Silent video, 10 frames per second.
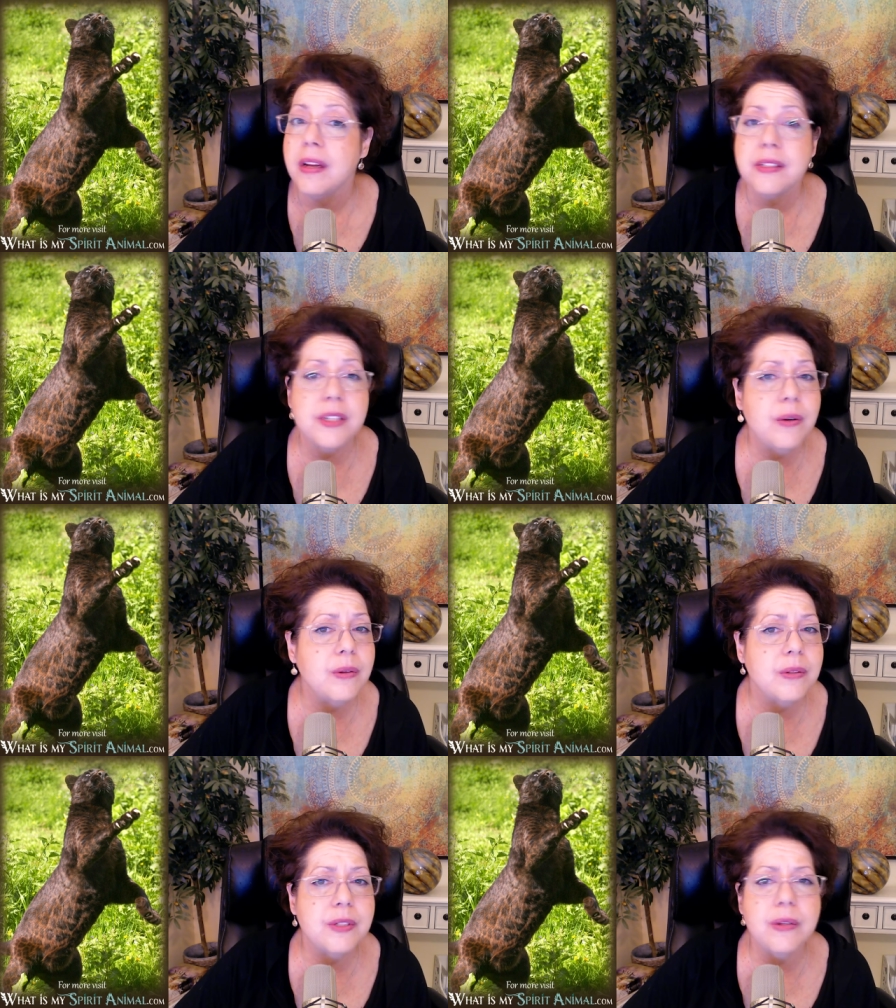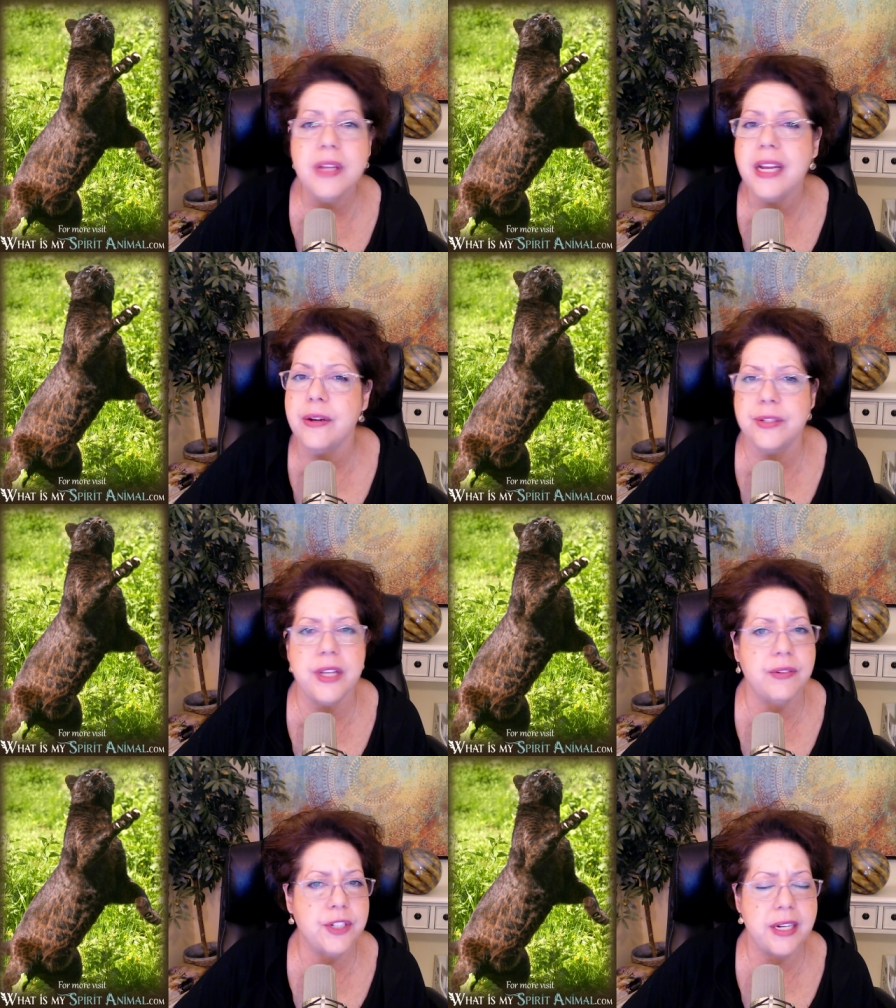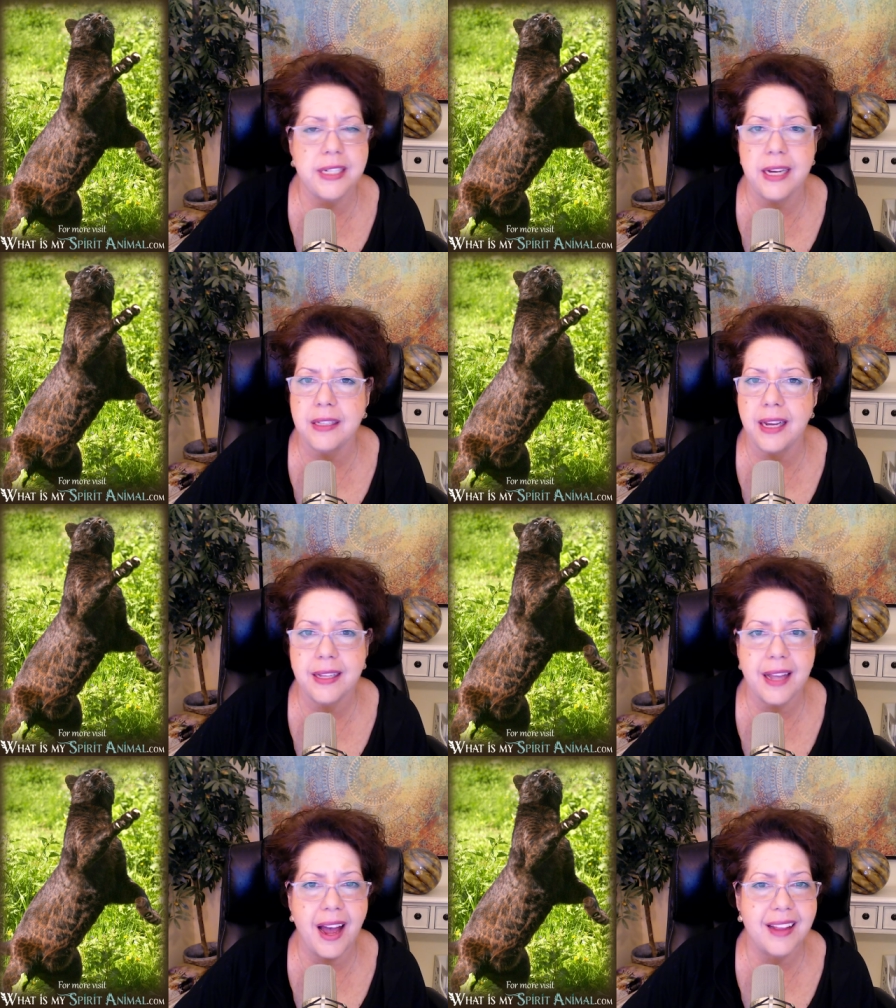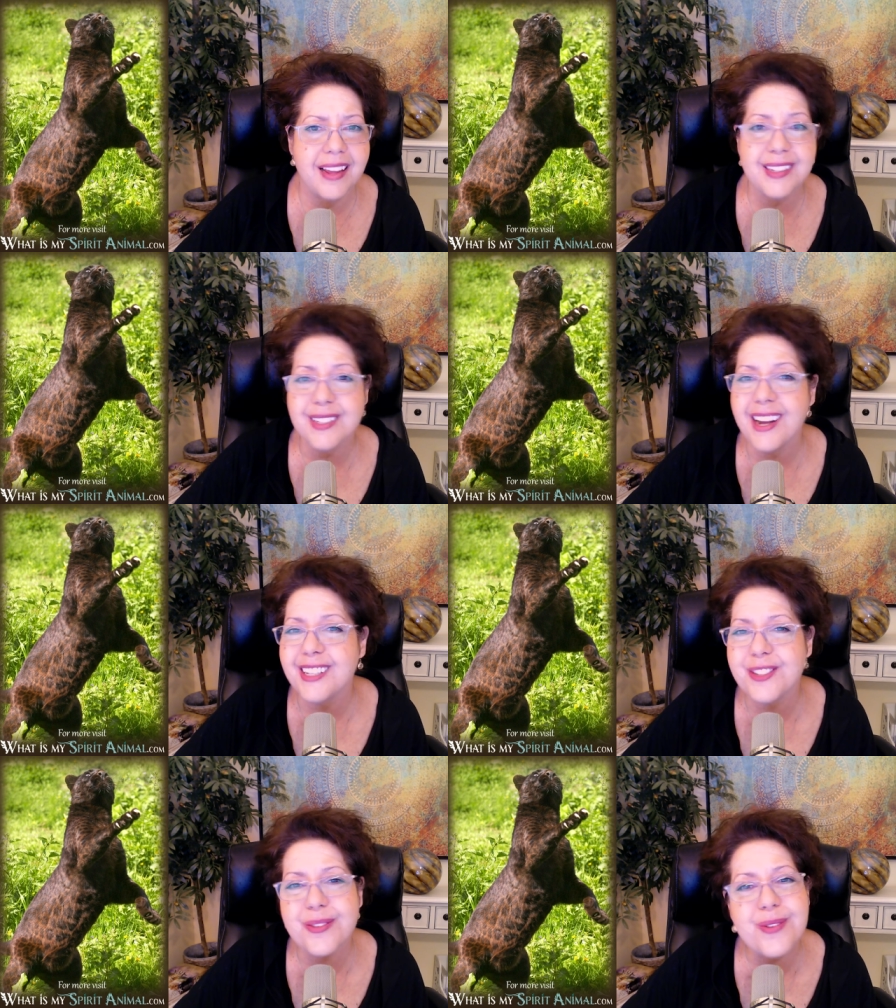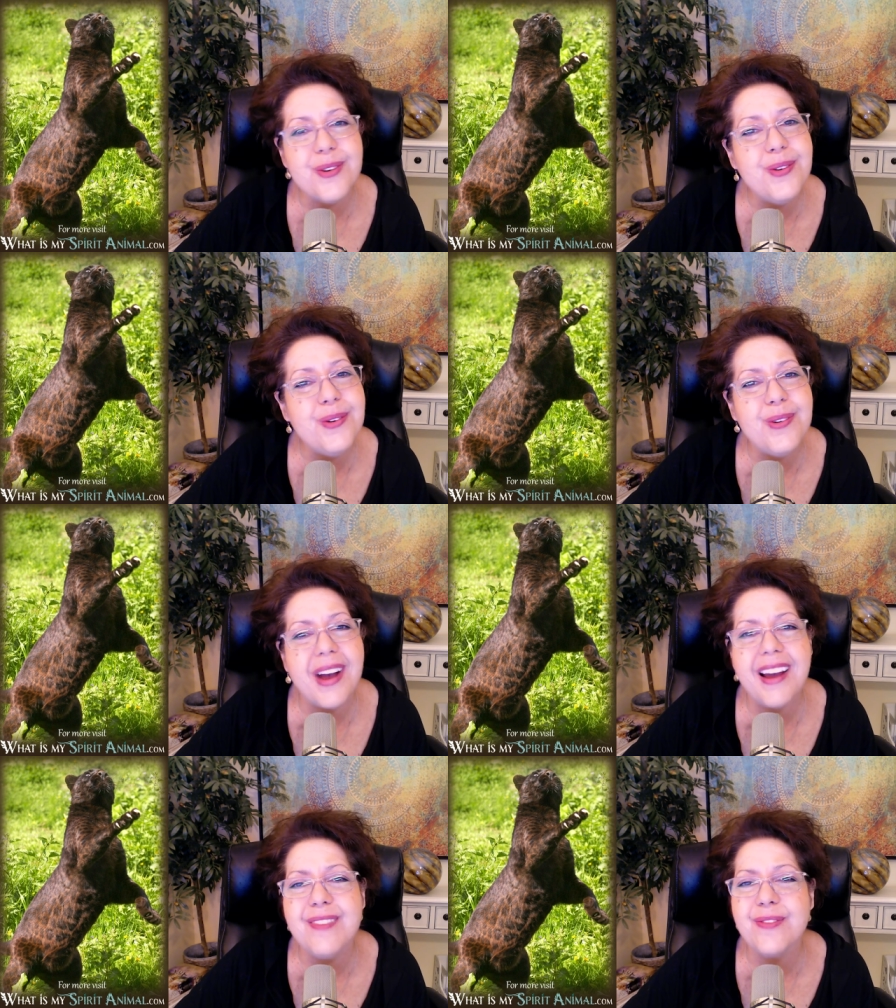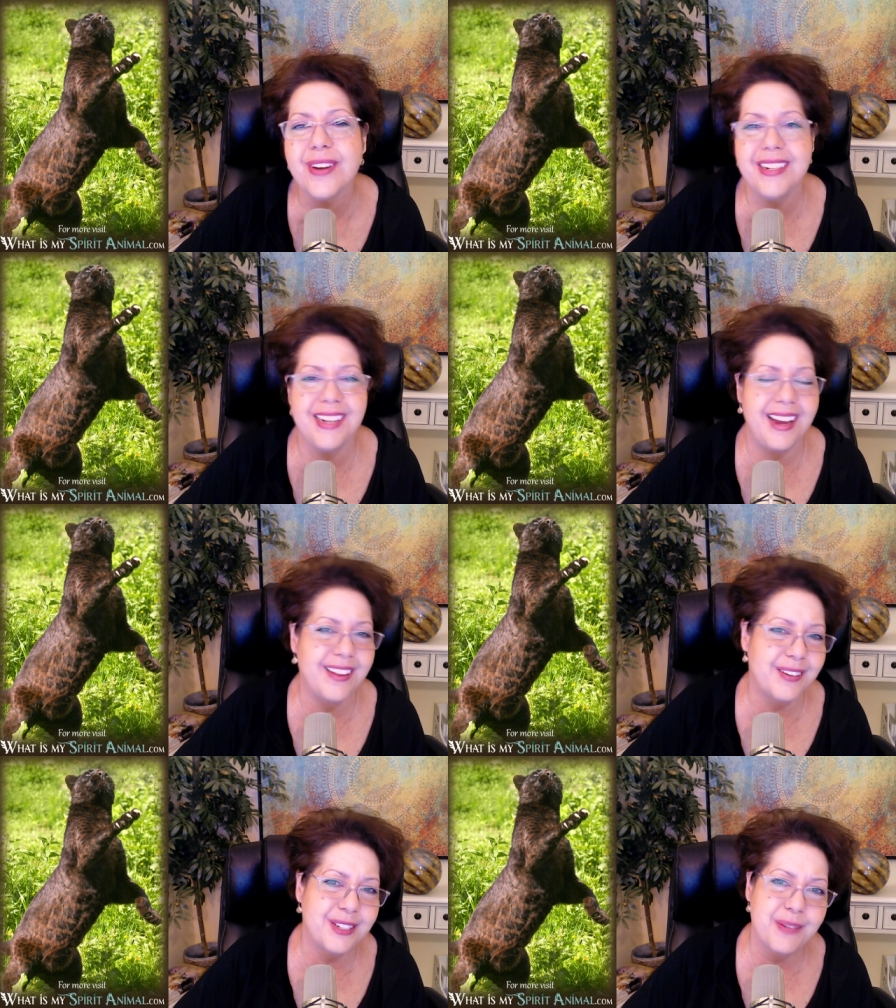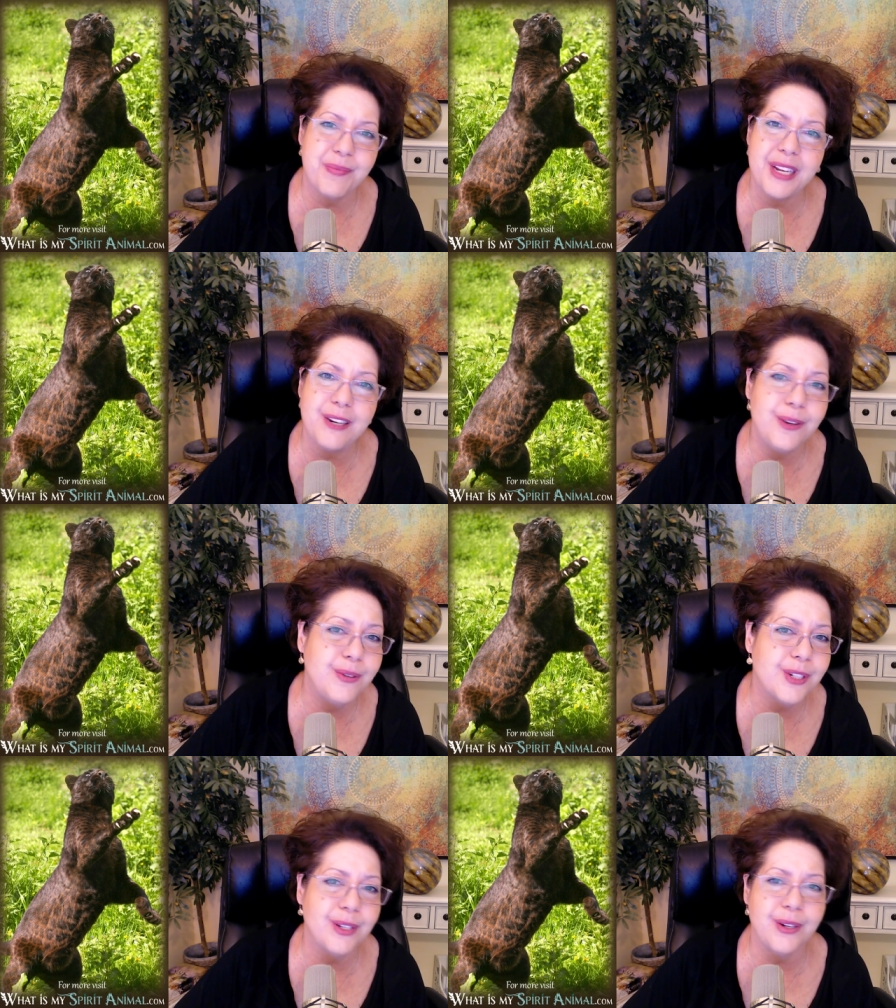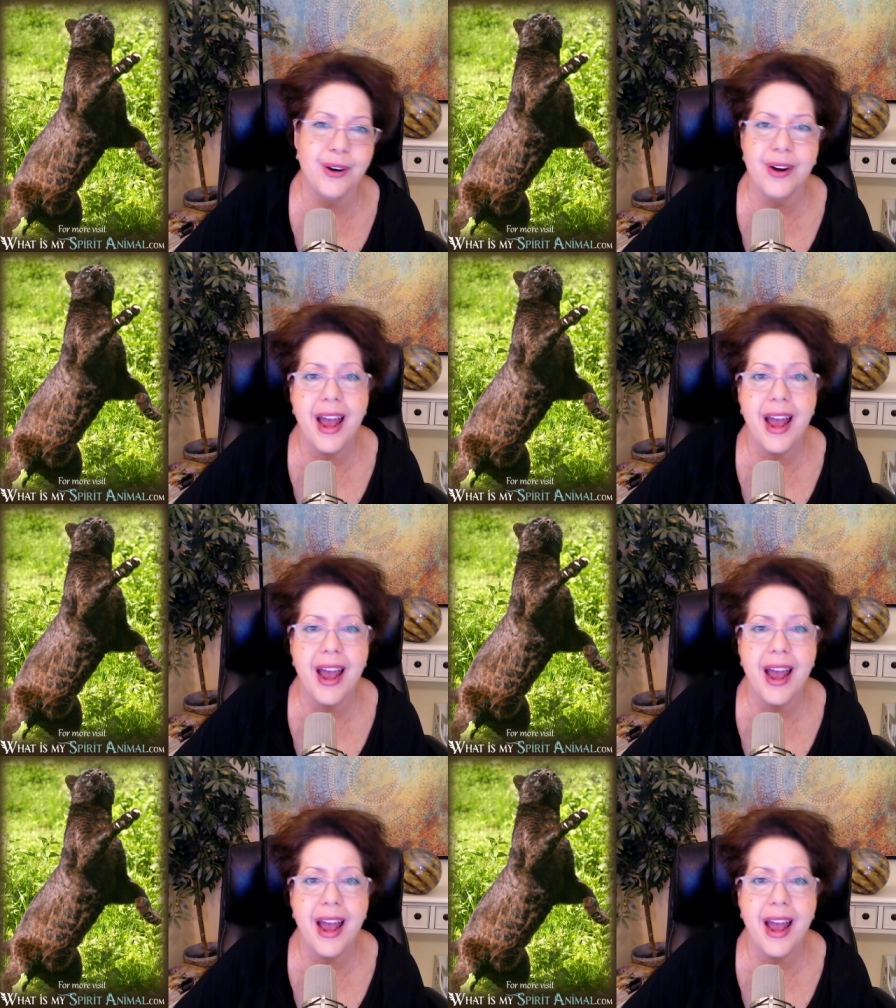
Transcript: Don't, don't let yourself shut down like that. That's not true. Every day there's something new to learn.